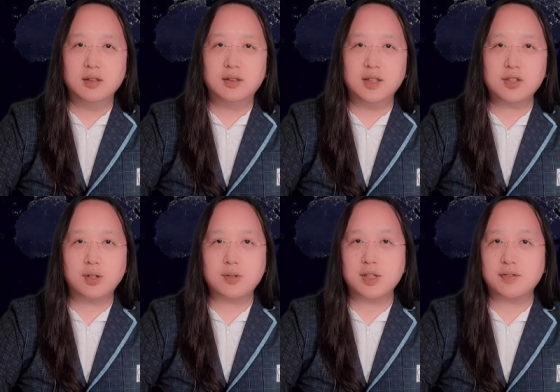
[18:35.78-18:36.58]

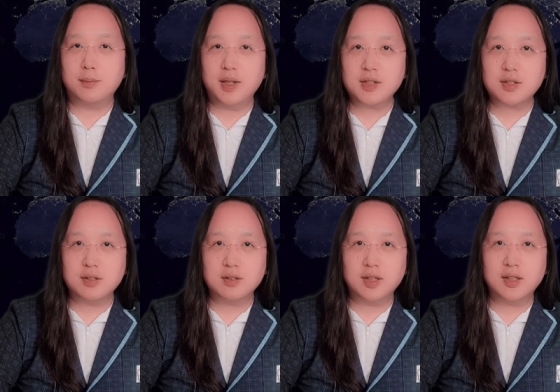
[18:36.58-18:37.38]
Digital
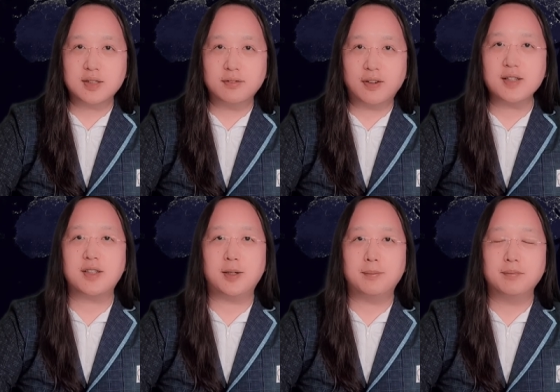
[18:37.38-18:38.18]
transformation is
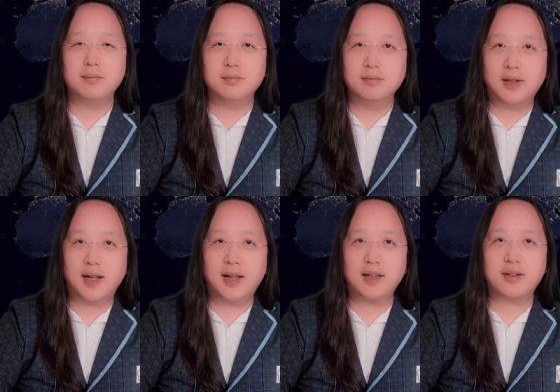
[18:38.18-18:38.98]
faster,
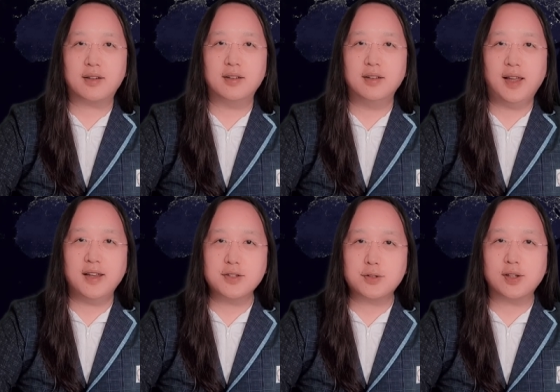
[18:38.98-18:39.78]
higher,
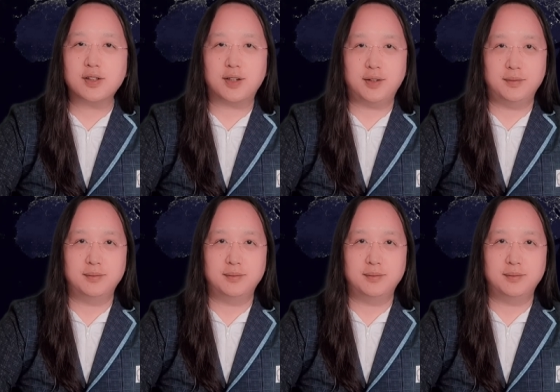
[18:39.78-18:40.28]
and stronger